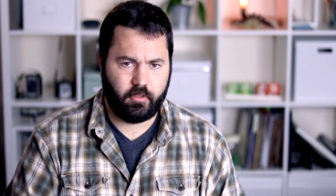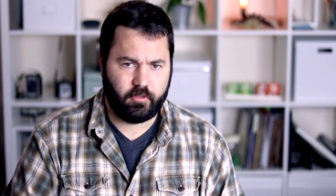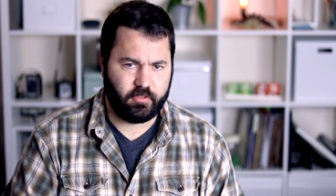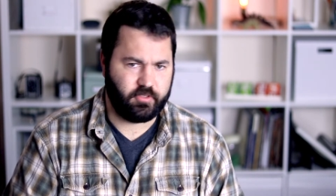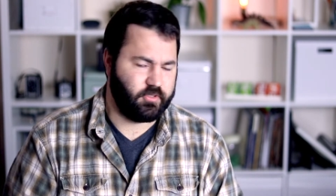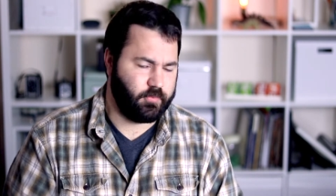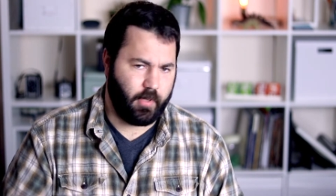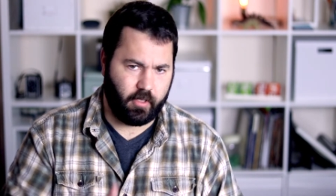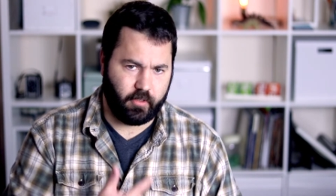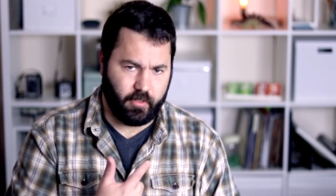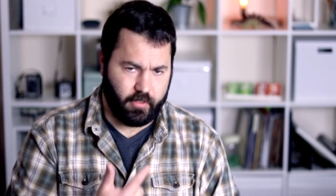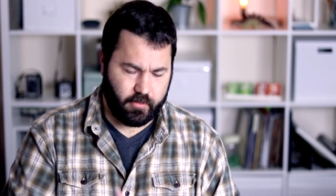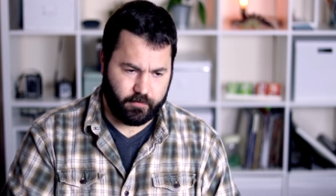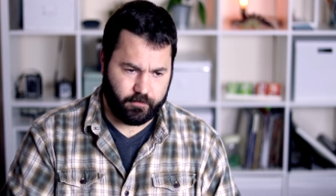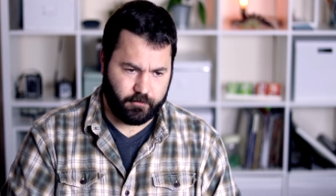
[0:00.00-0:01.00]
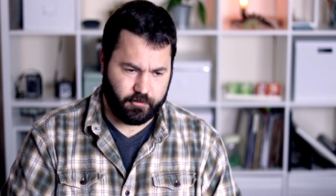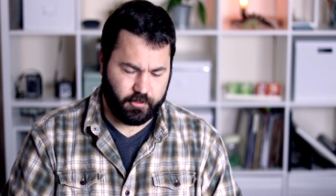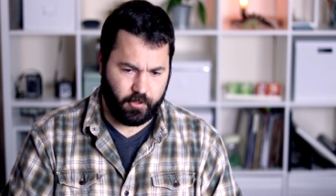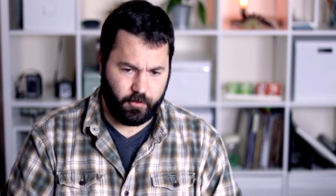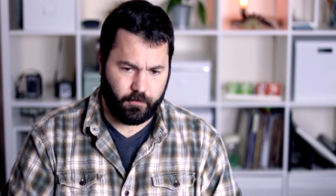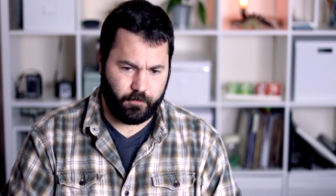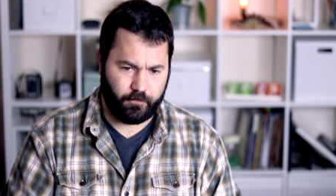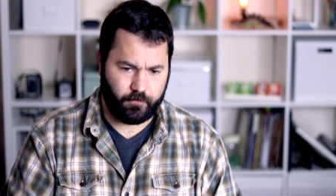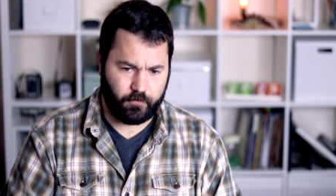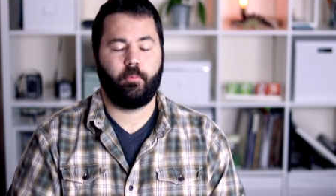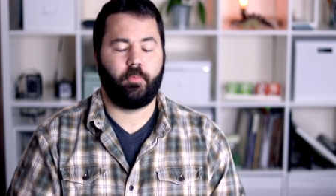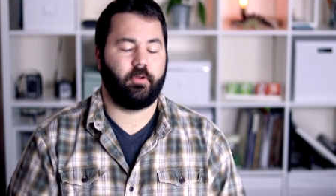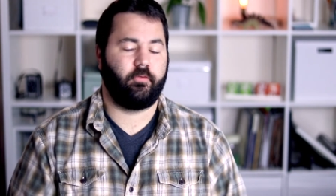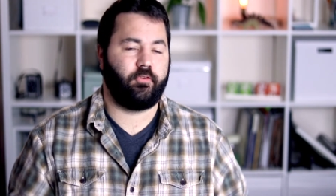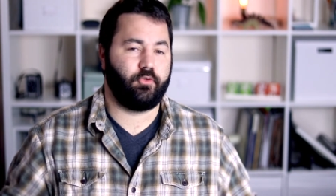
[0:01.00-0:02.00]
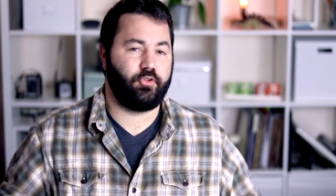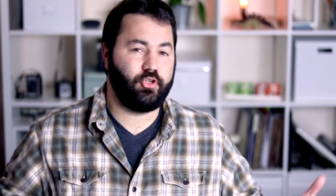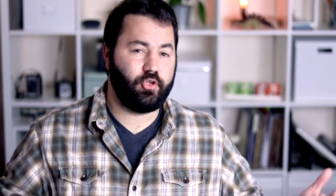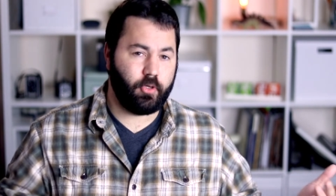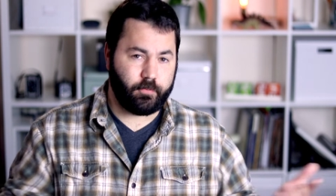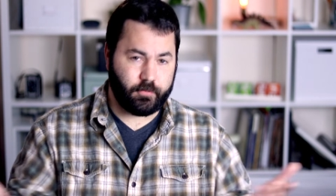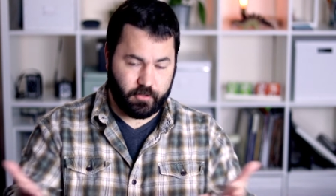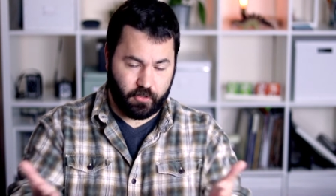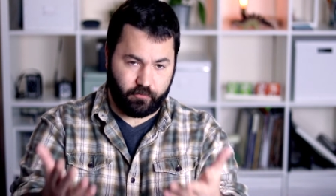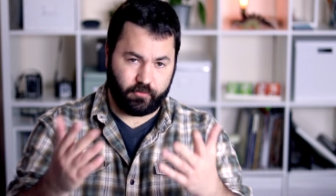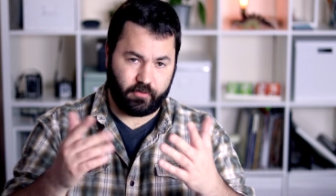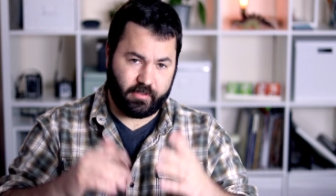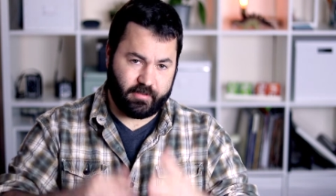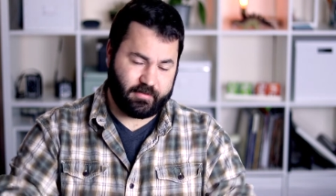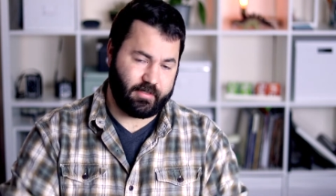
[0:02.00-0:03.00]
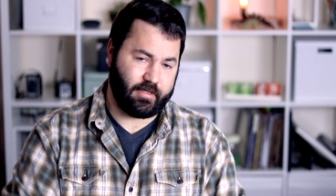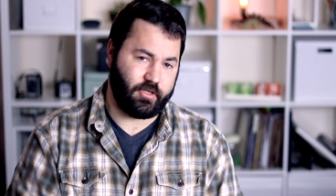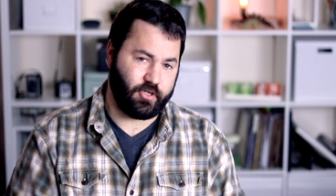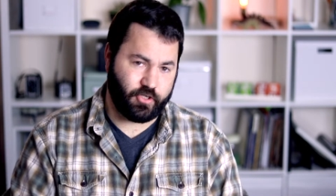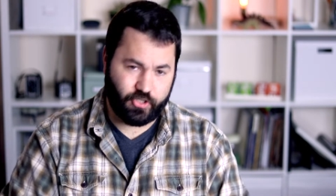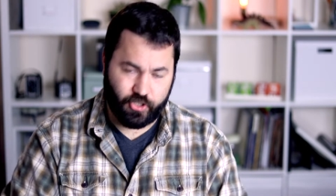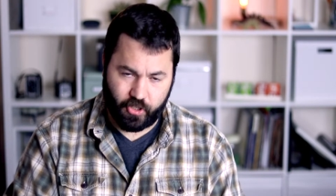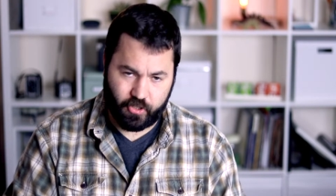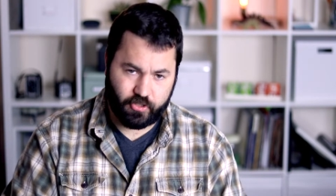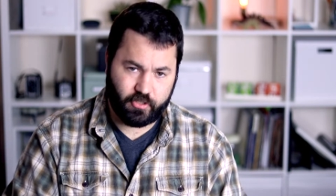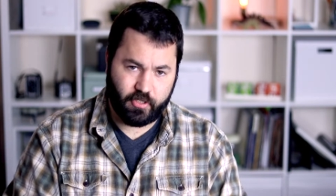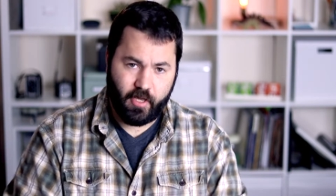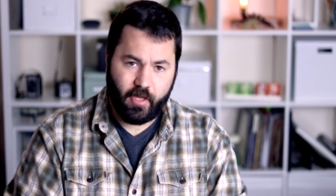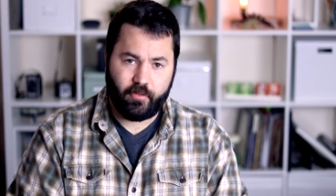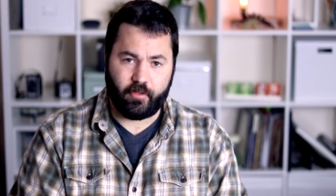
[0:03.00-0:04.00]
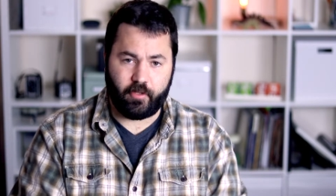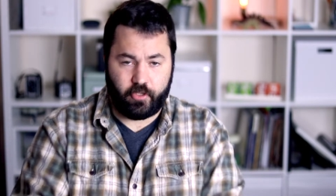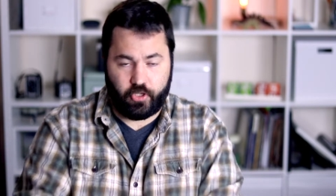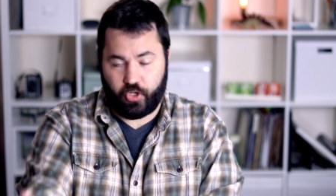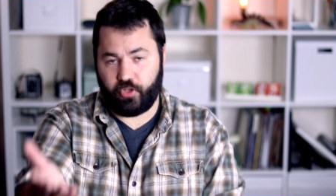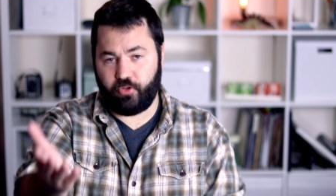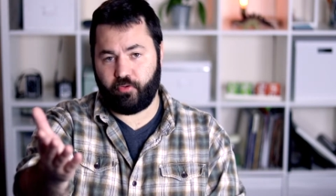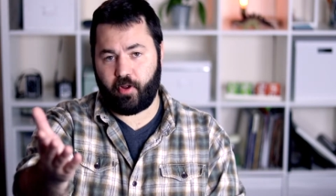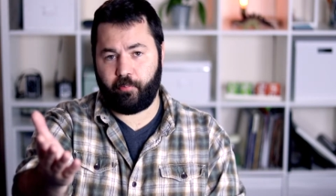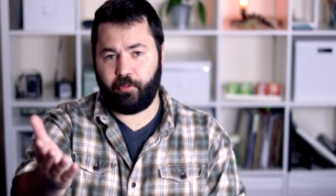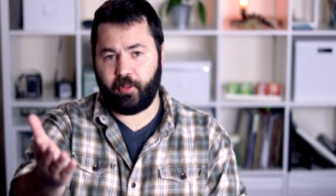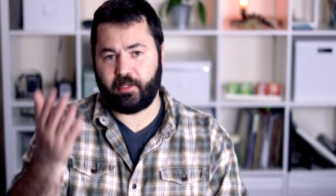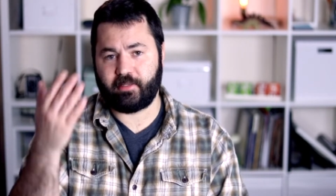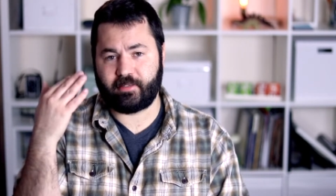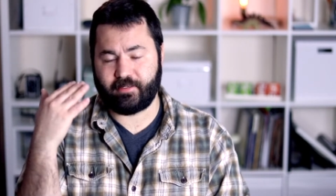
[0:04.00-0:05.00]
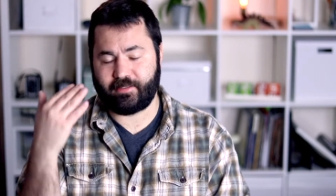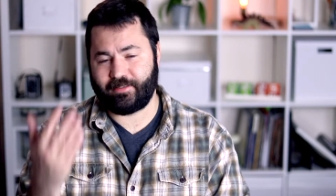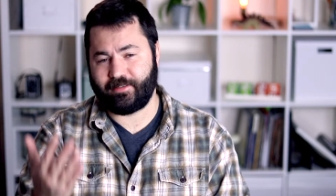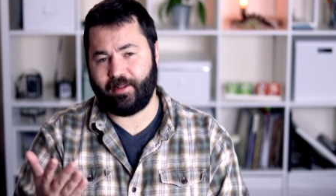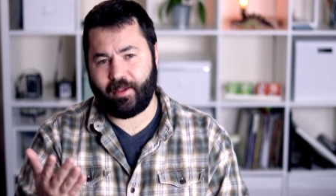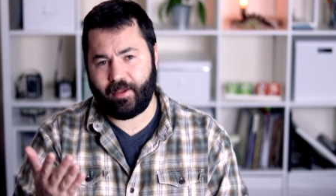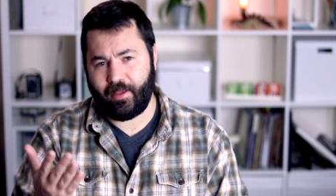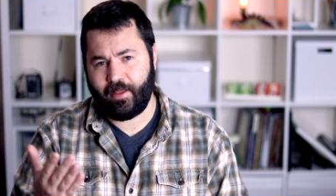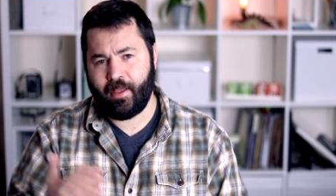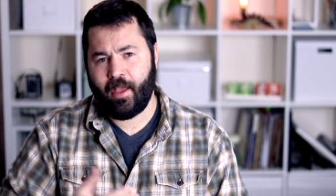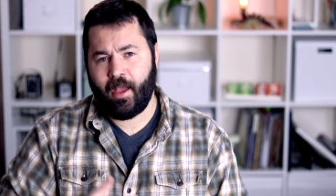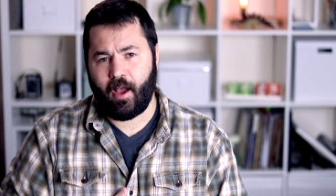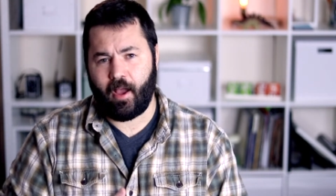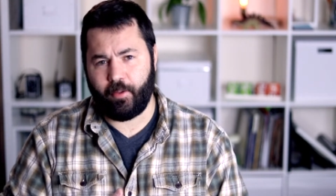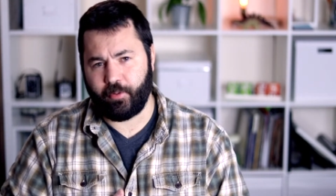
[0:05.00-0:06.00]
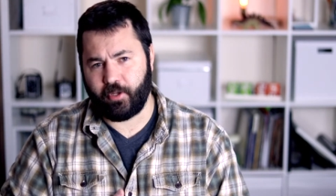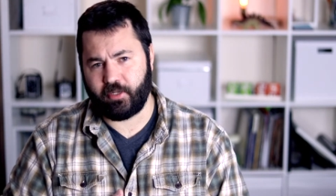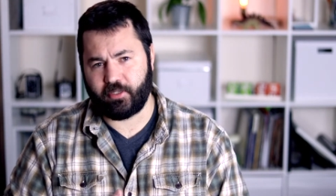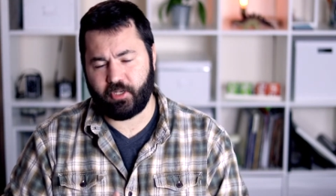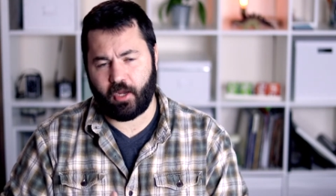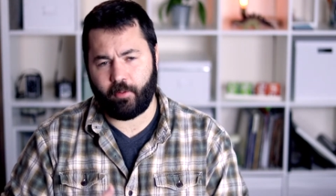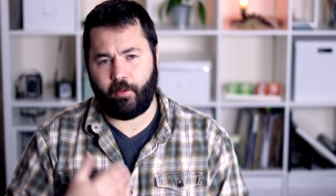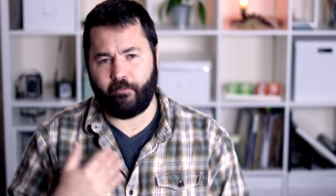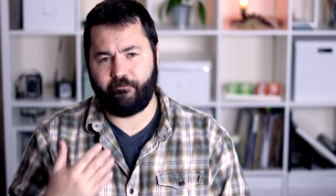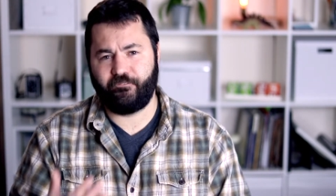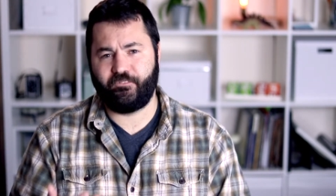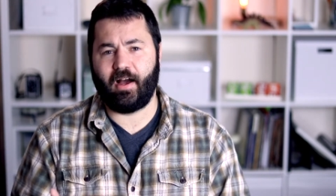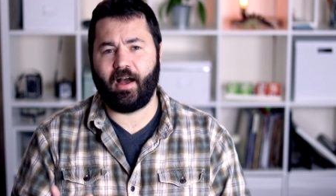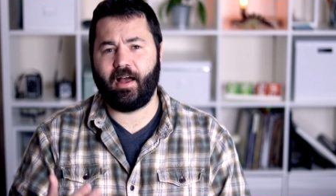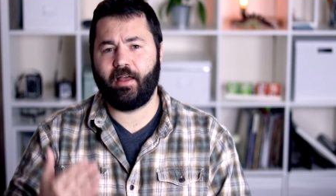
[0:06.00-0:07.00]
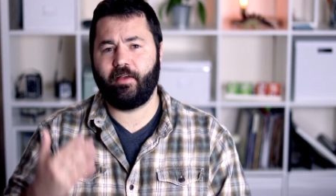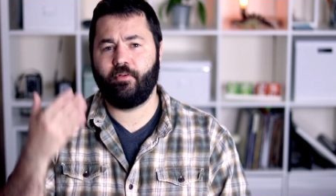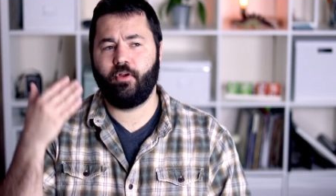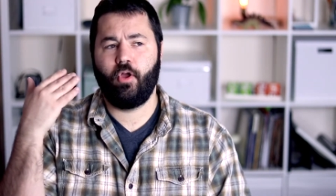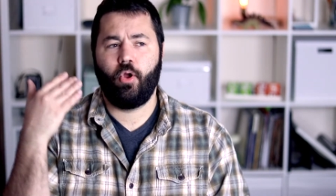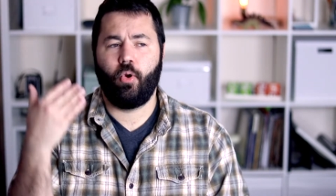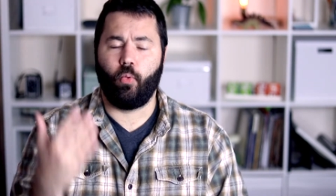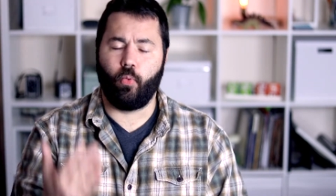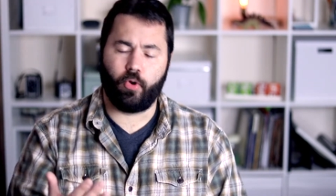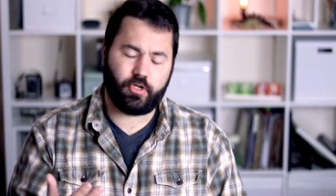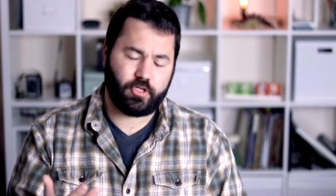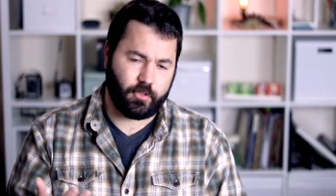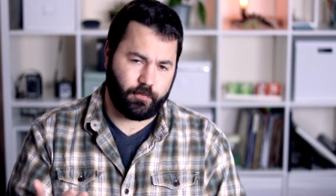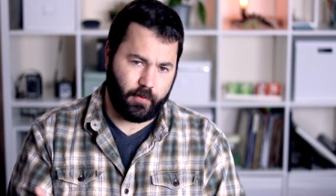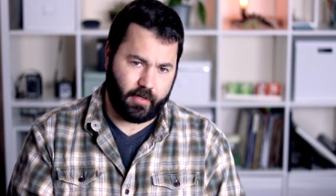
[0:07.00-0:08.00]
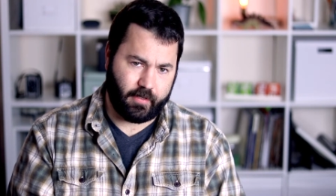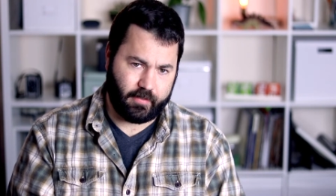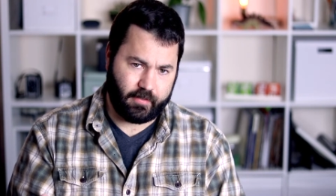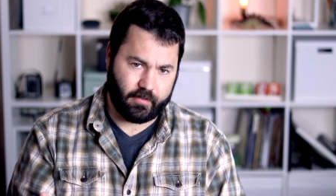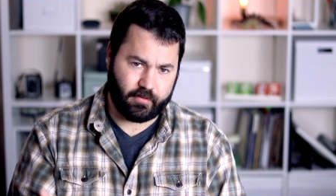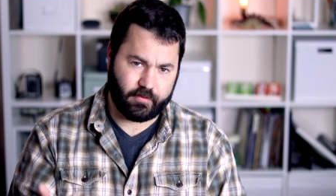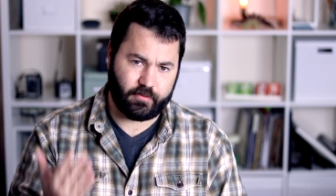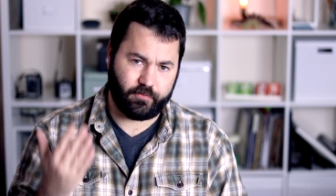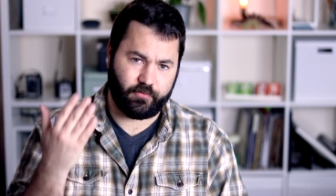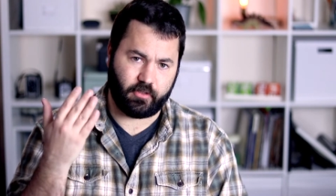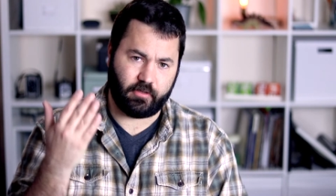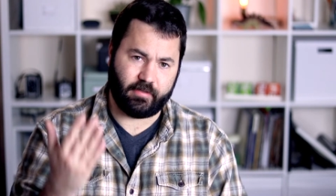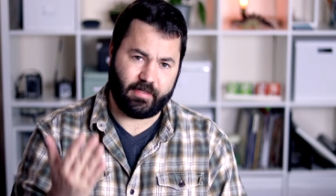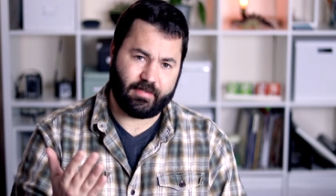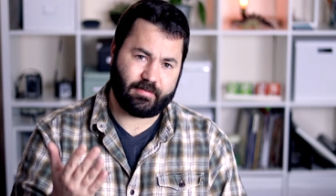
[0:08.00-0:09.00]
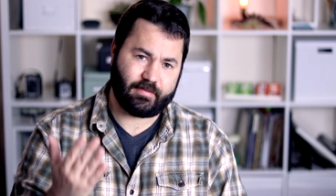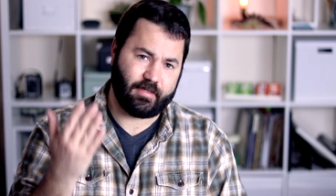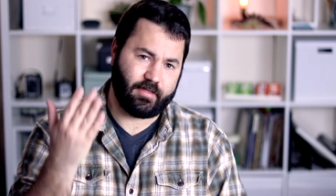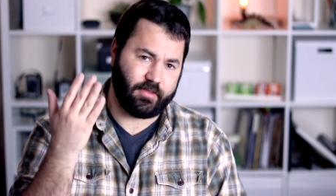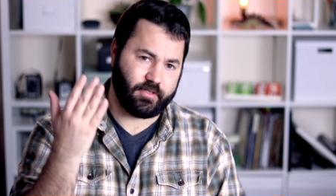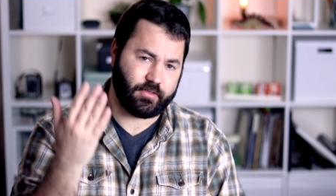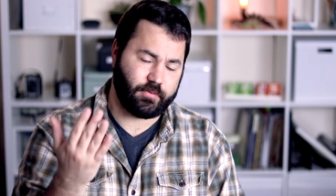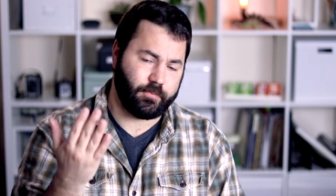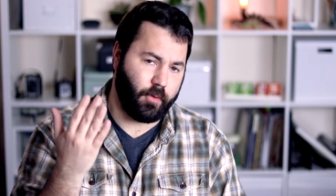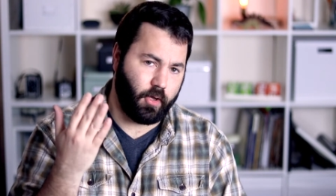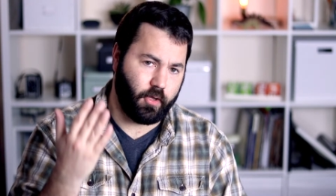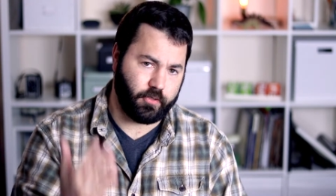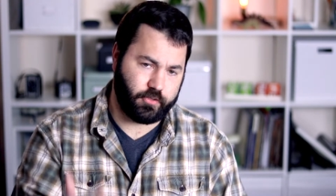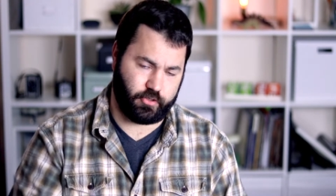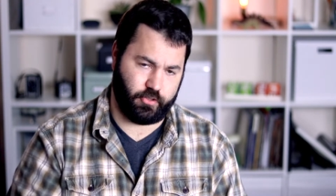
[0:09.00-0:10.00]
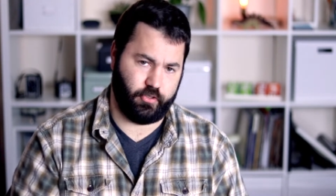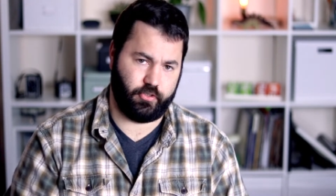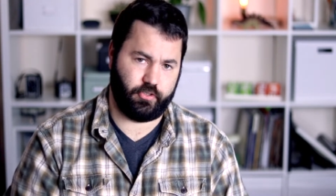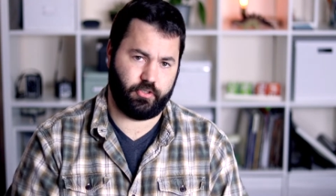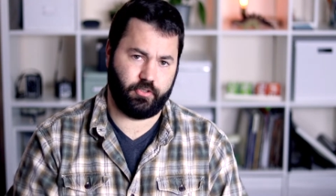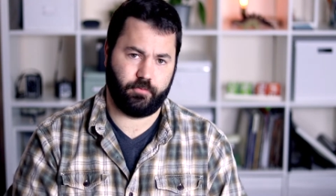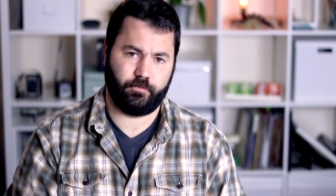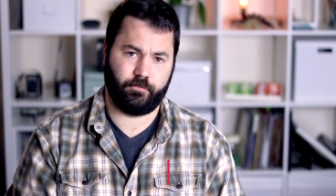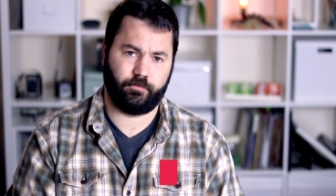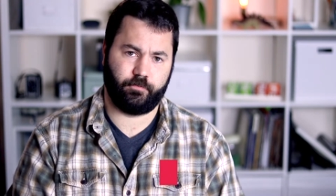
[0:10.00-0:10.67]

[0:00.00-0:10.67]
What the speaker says: This is about Lent, so. But if you do observe Lent in your church, then you're in the right place, because today I'm going to talk about 5 worship ideas for Lent in the small church.